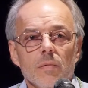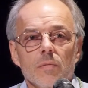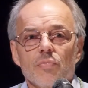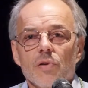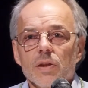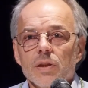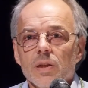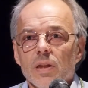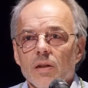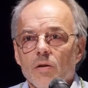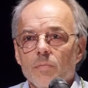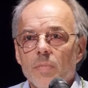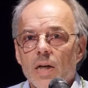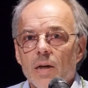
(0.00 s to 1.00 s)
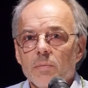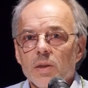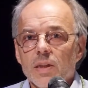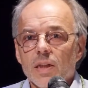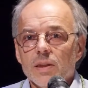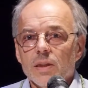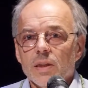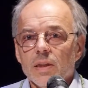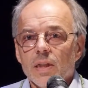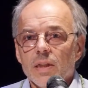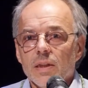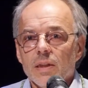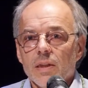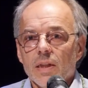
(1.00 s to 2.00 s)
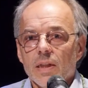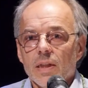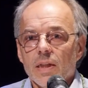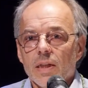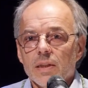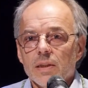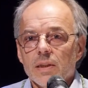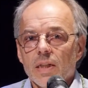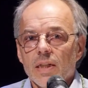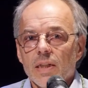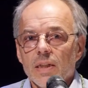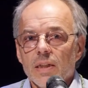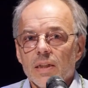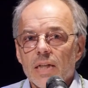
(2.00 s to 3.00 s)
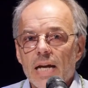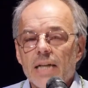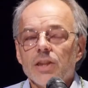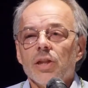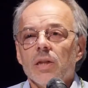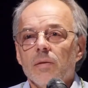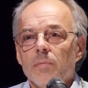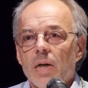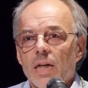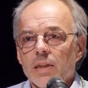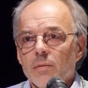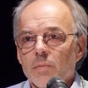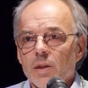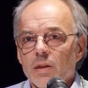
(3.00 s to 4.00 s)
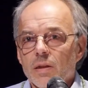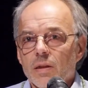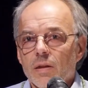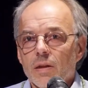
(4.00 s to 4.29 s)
President Obama designated as a national monument.